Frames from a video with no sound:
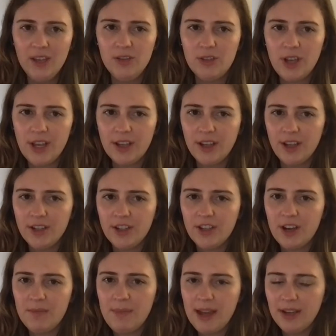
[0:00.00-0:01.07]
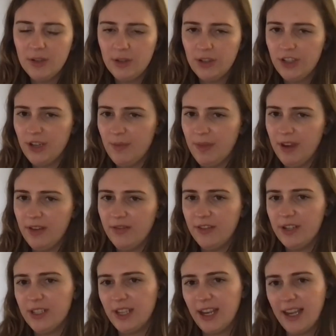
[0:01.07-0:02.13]
You t- touched on mentorship there for
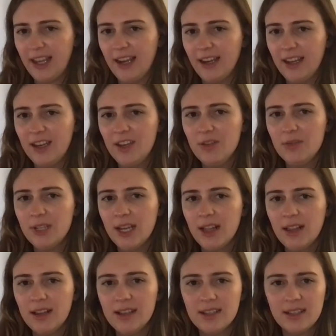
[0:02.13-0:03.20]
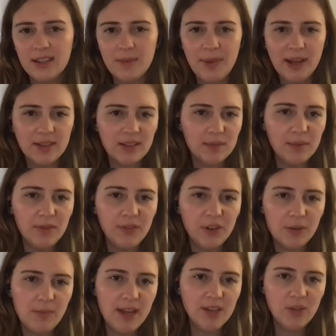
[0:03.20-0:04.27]
a second. Can you tell us about some of
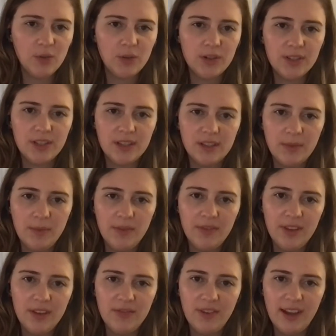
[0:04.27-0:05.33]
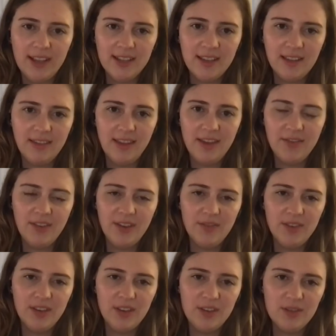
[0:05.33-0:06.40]
your mentors and some of the advice that they've
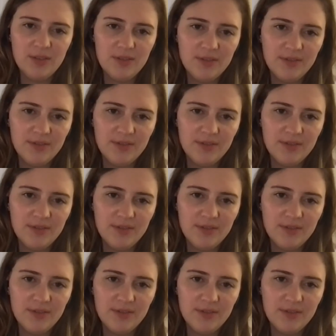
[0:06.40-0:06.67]
given you?